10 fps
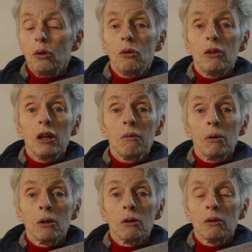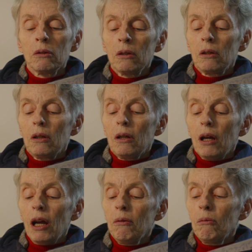who they were
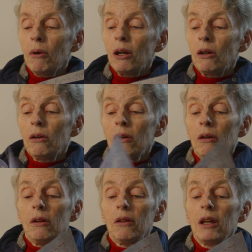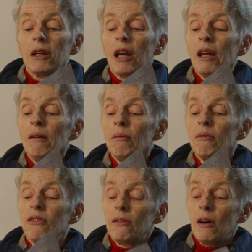and where they came
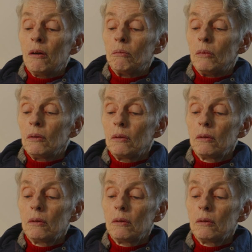from.